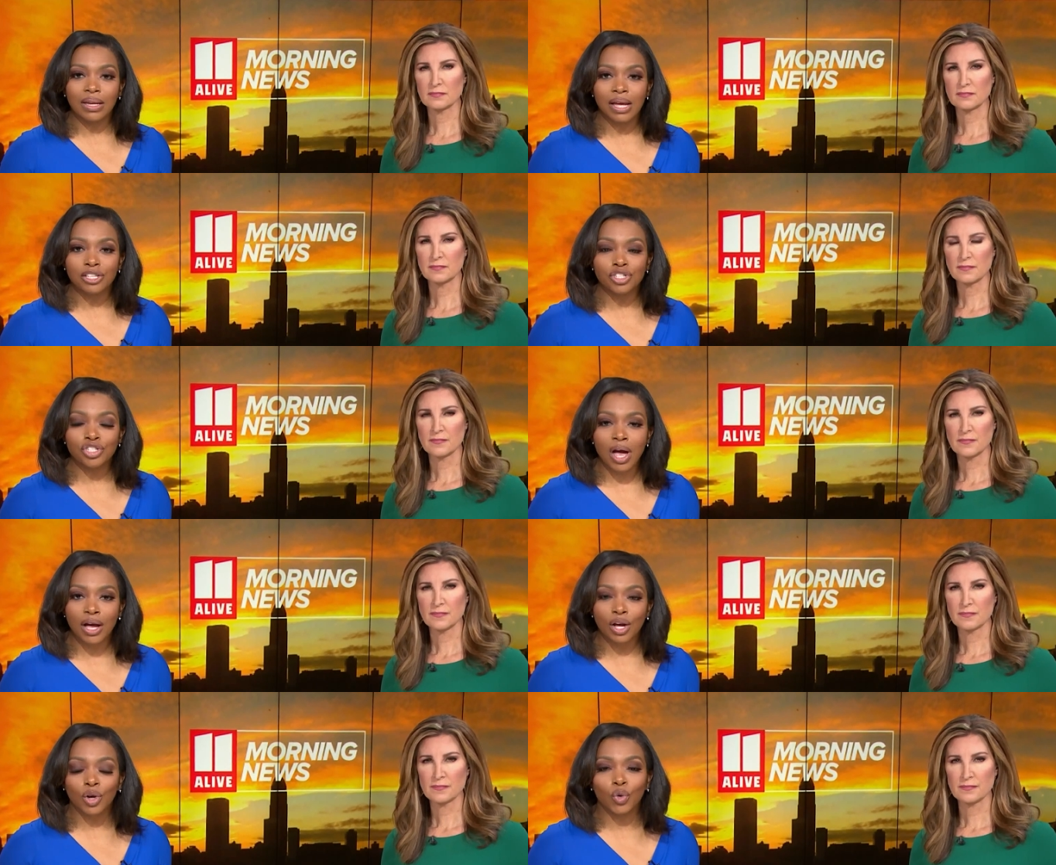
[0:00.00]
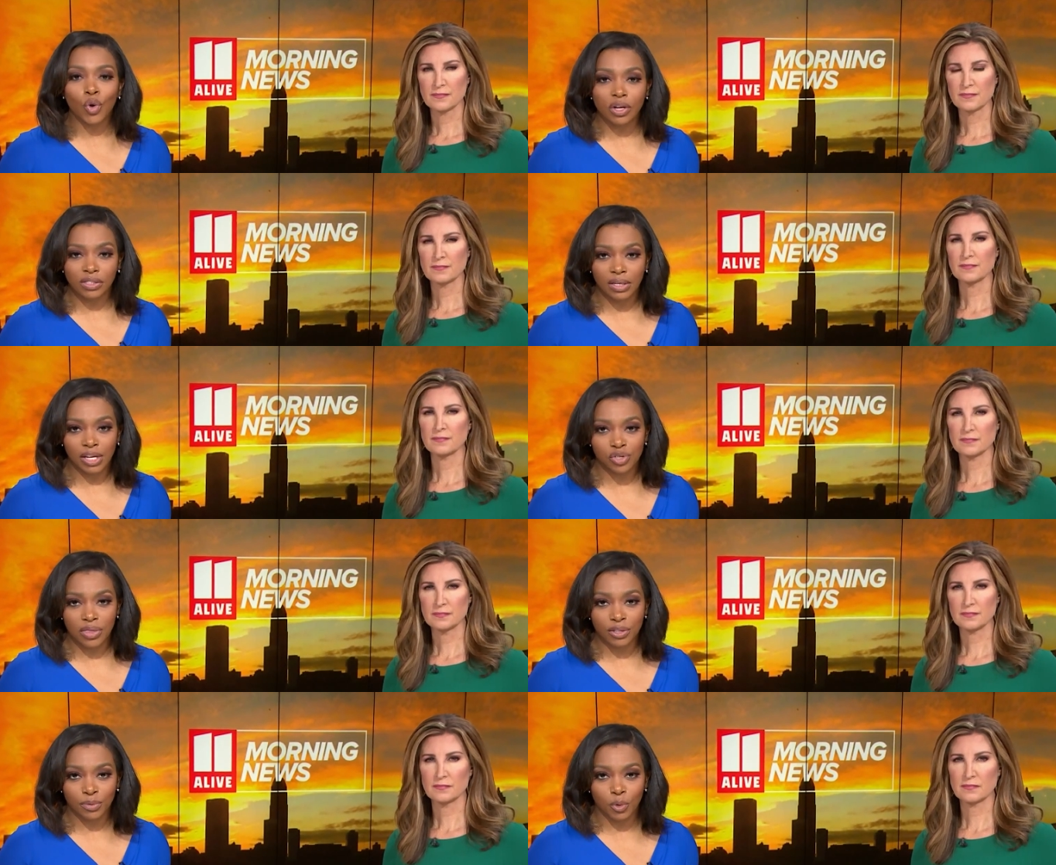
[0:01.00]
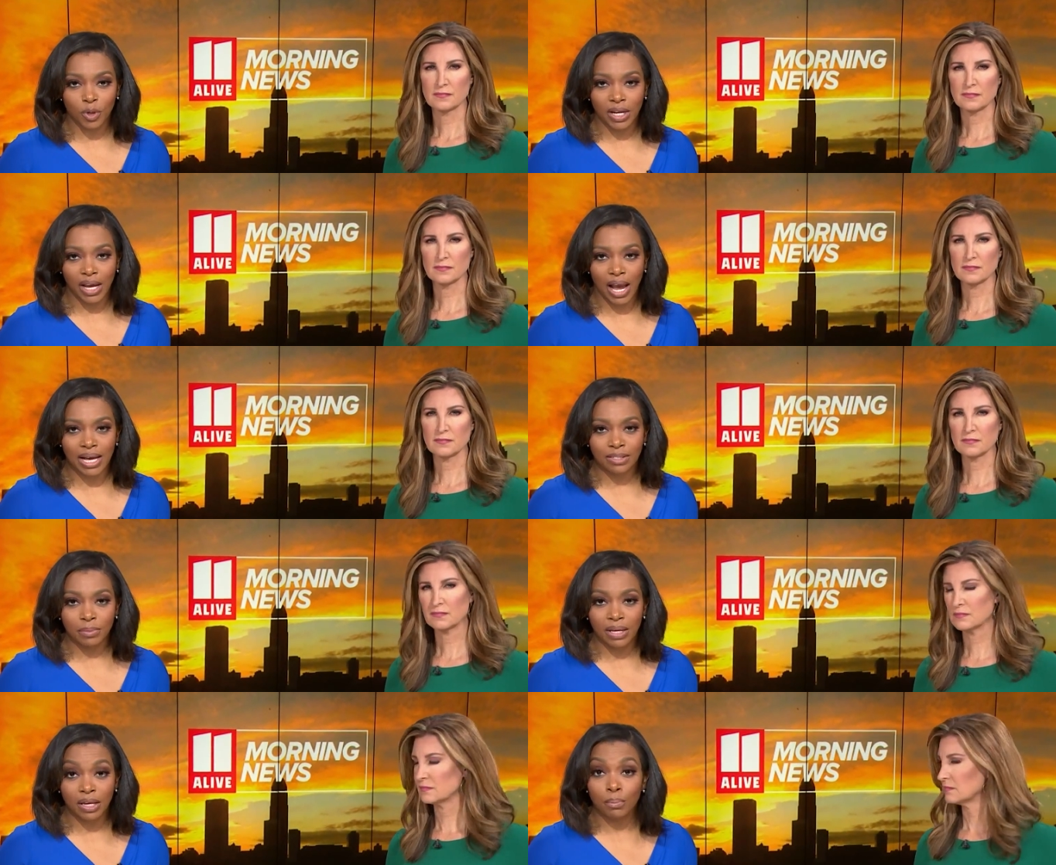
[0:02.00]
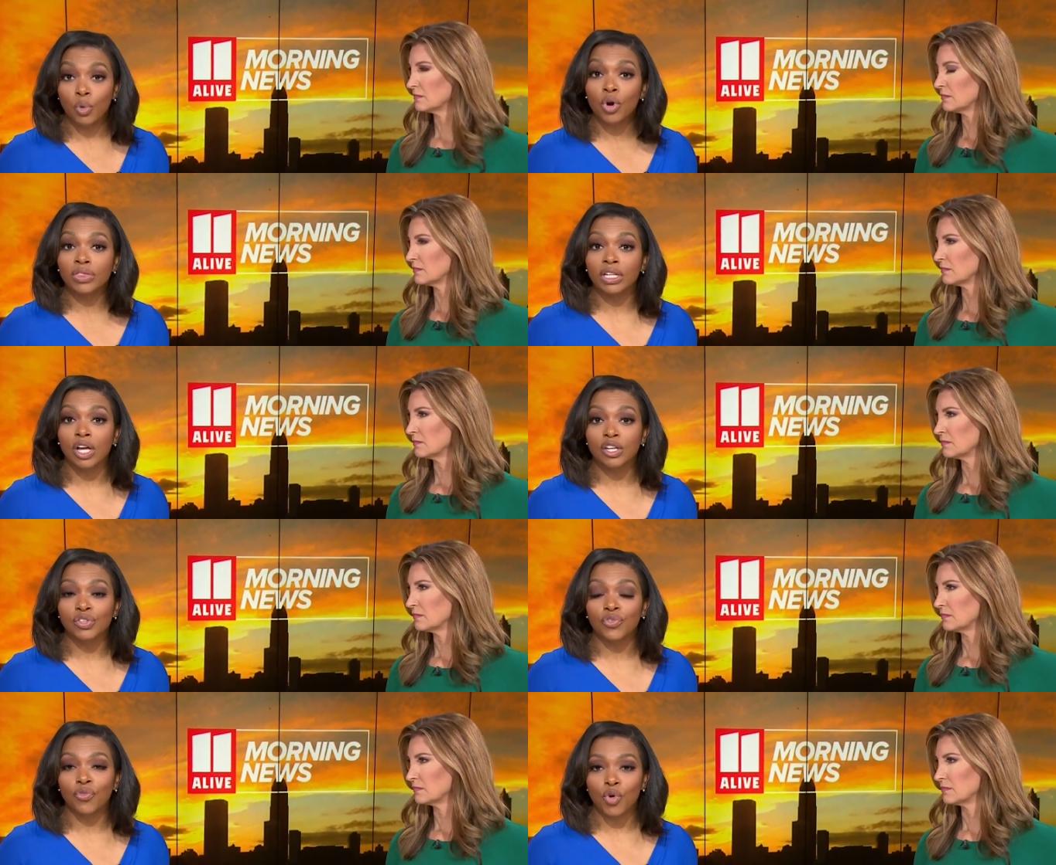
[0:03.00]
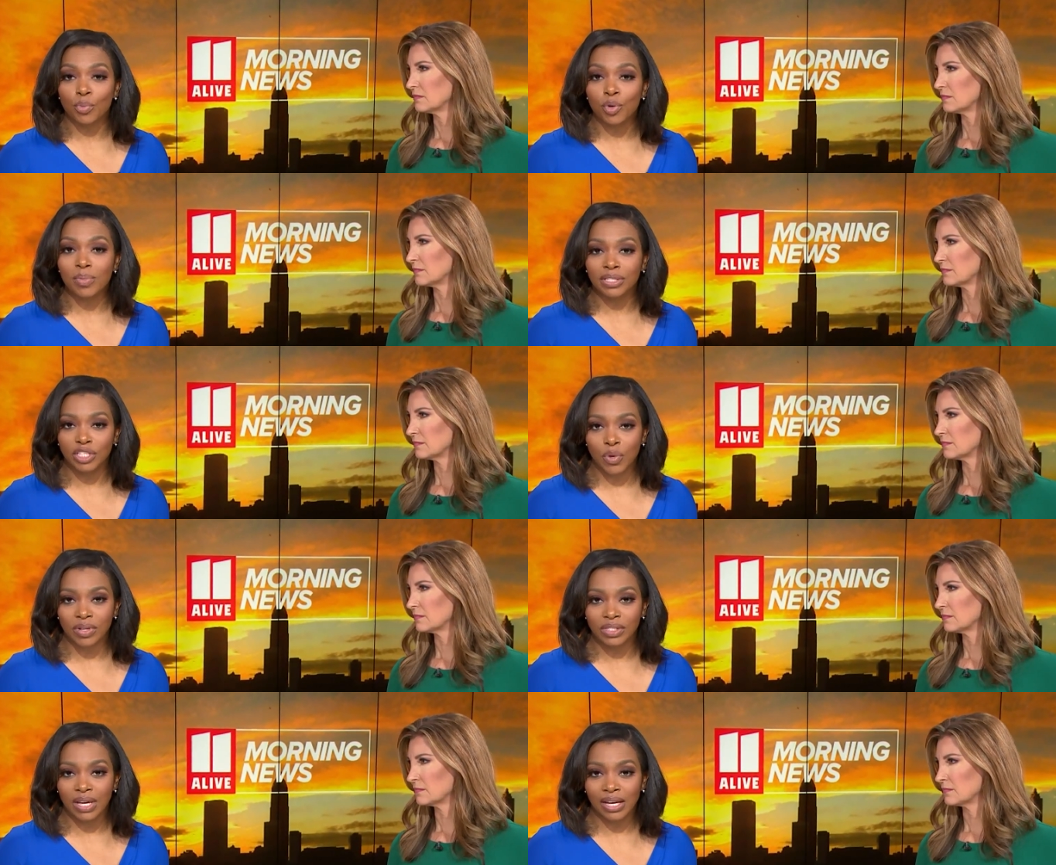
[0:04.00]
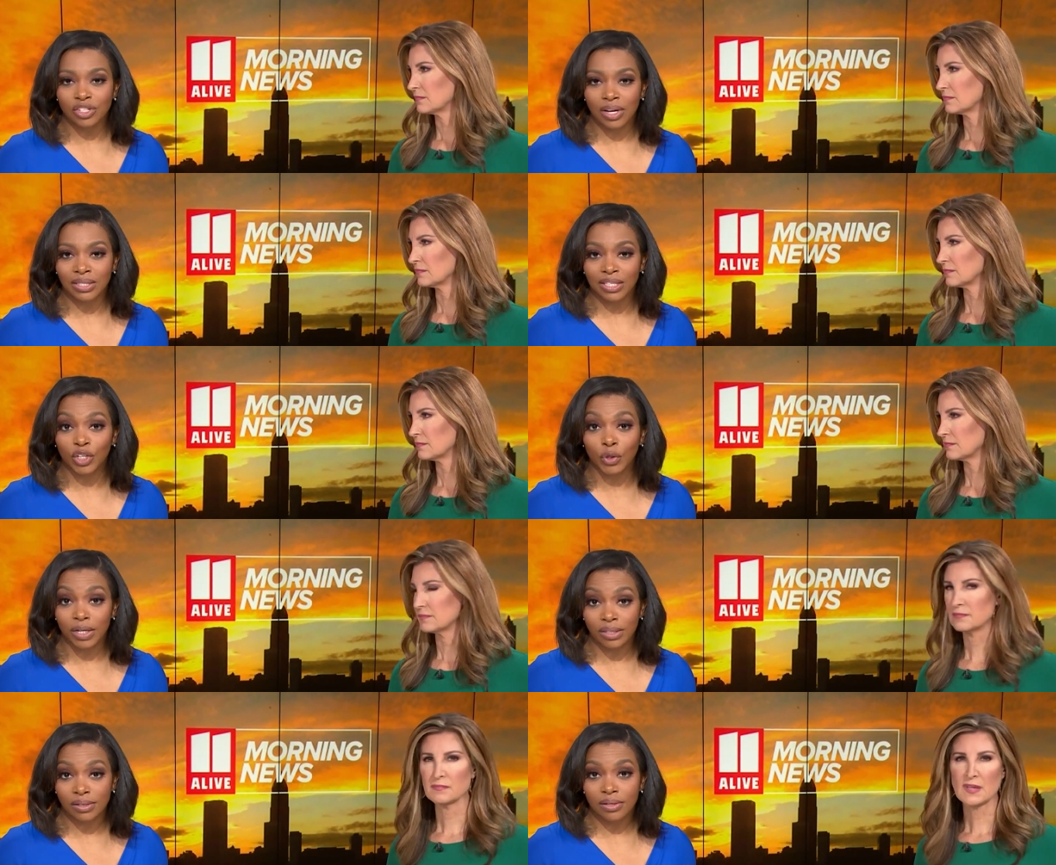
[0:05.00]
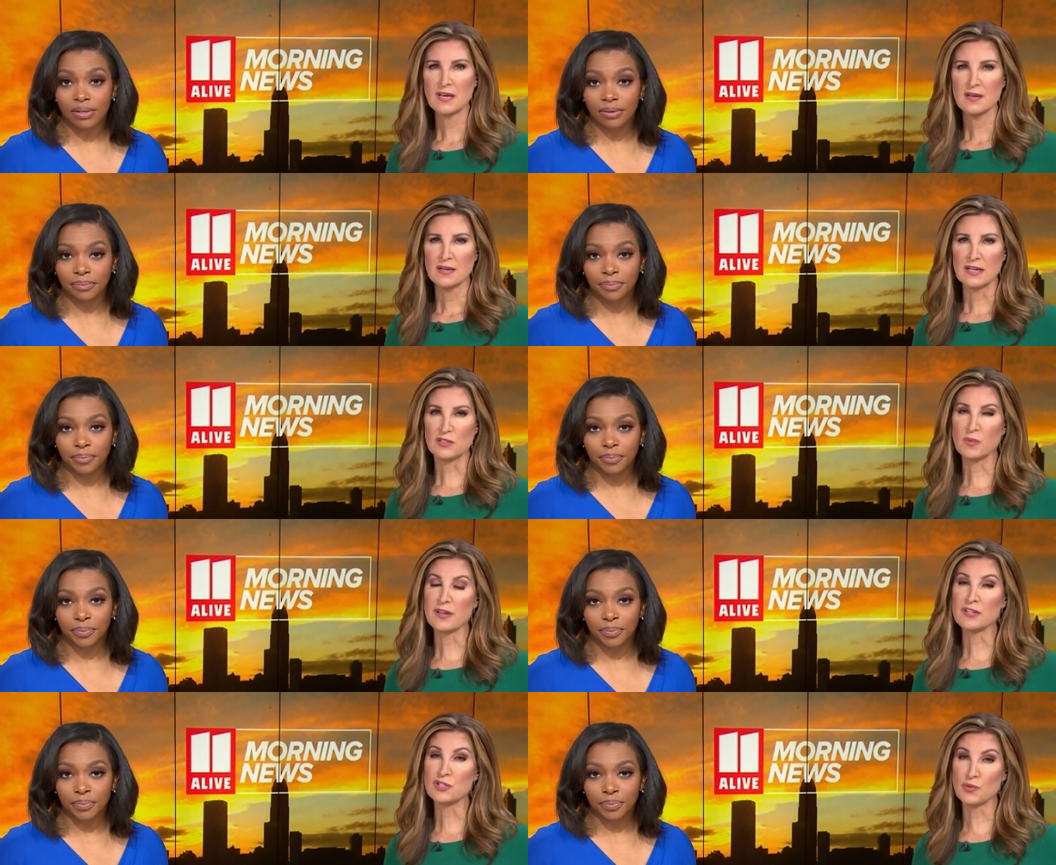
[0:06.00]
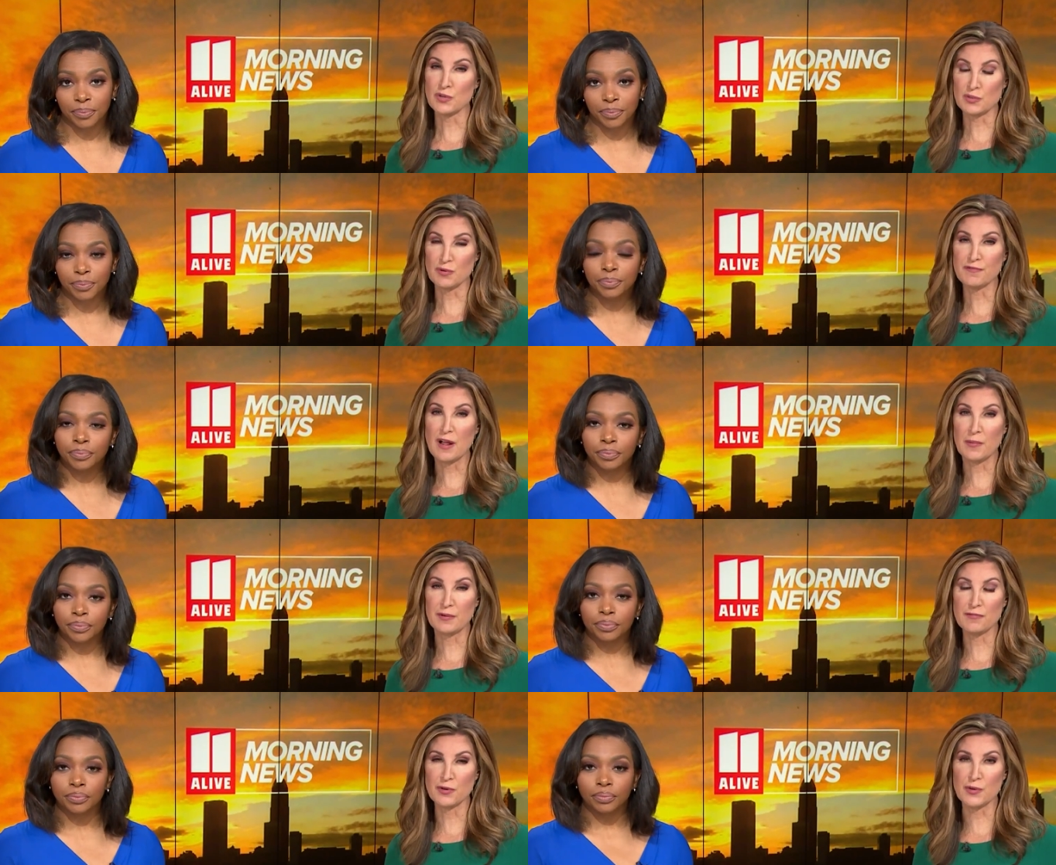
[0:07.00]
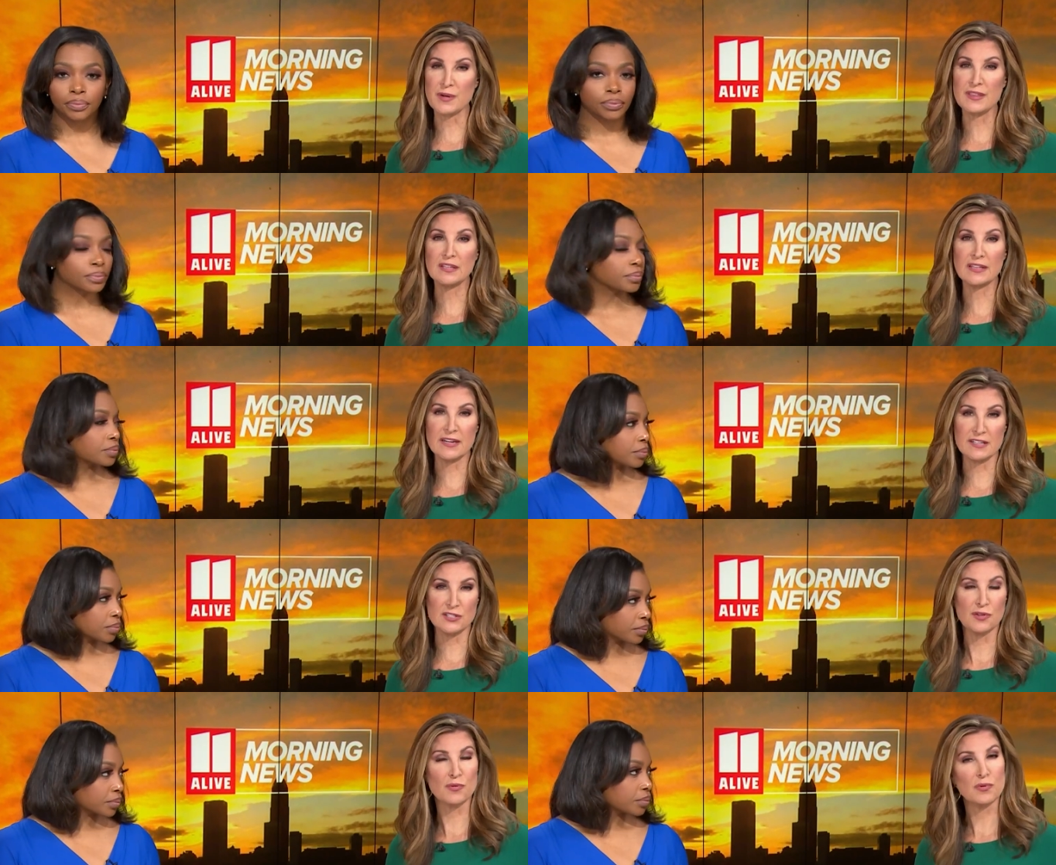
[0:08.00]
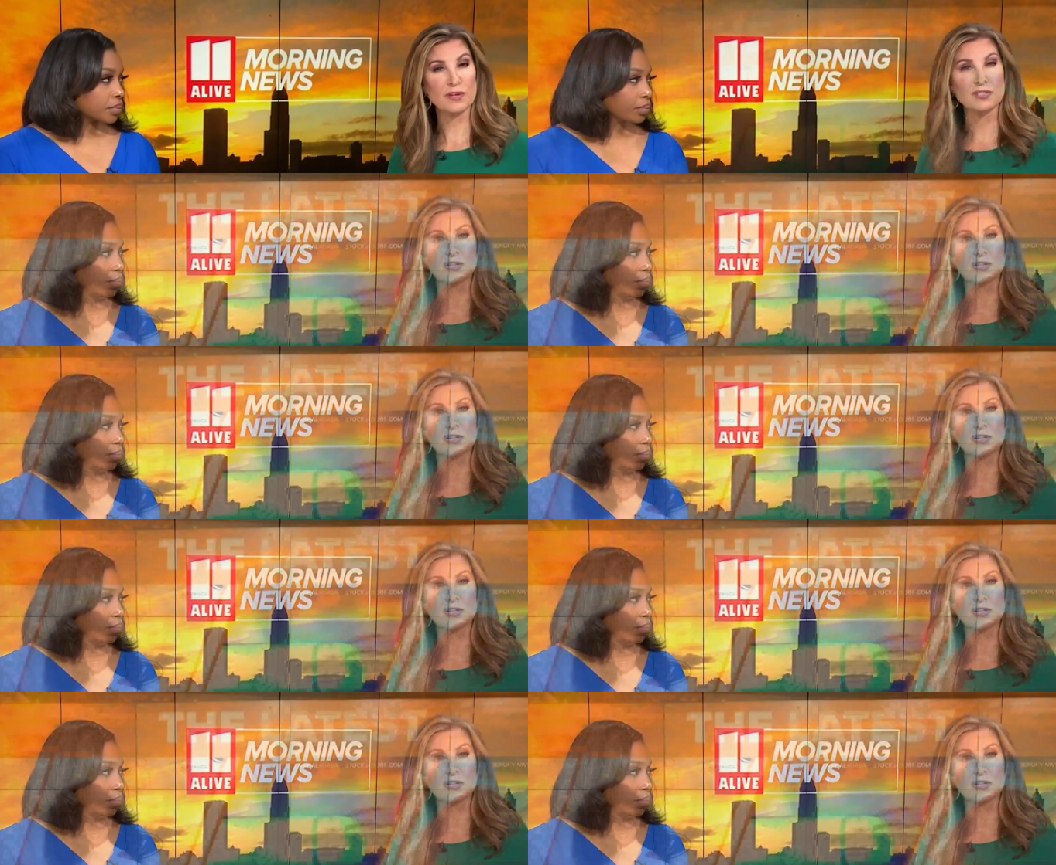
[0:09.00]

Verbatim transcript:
Speaker 1: Shock across the nation this morning as many mourn the loss of former Miss USA
Speaker 2: Cheslie Kryst. It's one of the stories we're following for you in the latest. Authorities